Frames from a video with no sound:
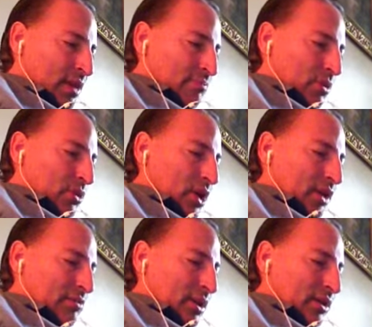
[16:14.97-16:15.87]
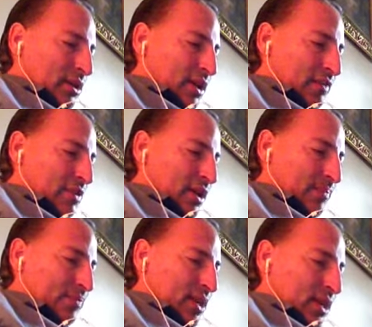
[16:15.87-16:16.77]
but will not even be able to comfort
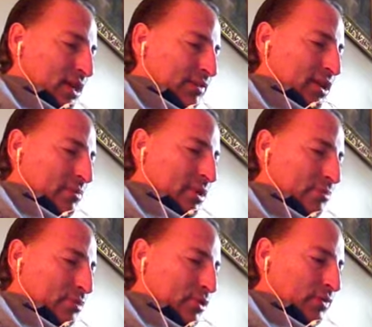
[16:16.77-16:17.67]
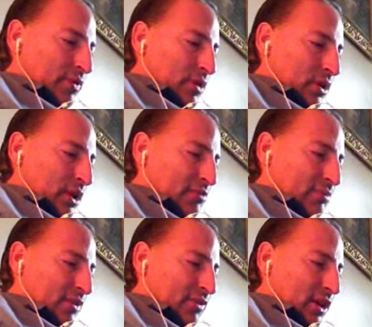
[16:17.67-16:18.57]
him, giving him a proof of their love
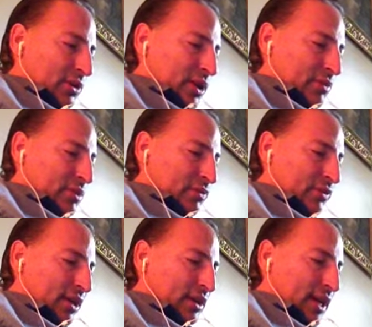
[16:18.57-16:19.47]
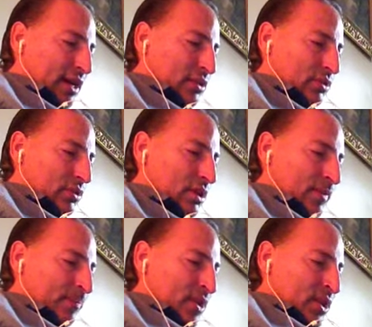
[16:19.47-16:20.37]
by following him with a friendly attitude.
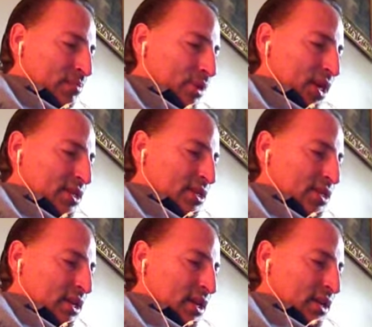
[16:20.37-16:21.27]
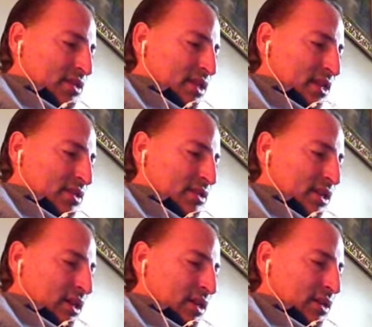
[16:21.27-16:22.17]
The praises, assents,
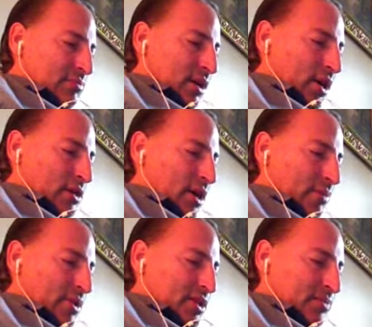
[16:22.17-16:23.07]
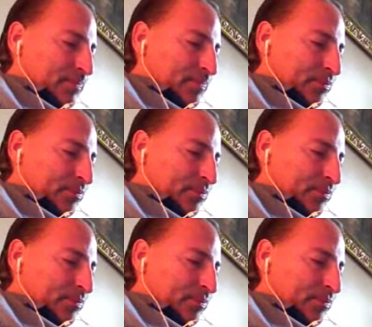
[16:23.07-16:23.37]
and admired comments